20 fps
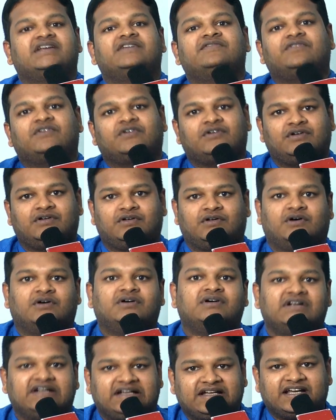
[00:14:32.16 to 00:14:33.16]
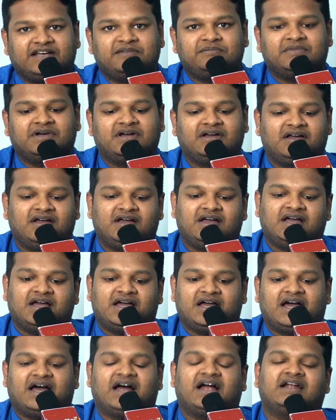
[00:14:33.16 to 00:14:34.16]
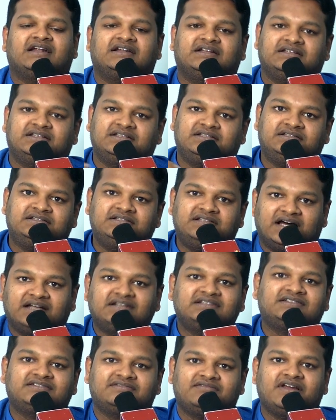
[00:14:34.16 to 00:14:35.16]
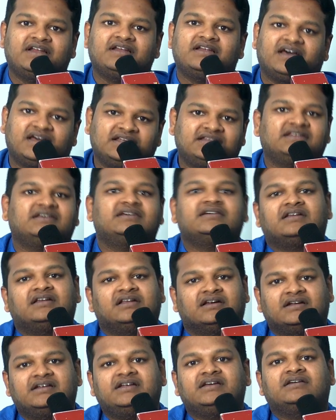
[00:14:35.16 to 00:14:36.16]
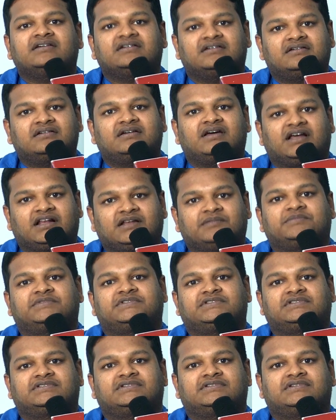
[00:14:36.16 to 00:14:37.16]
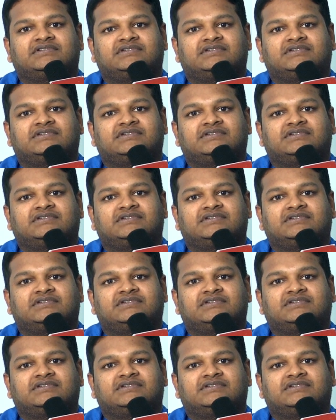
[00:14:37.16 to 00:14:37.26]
for a longer time, that's when I think learning helps.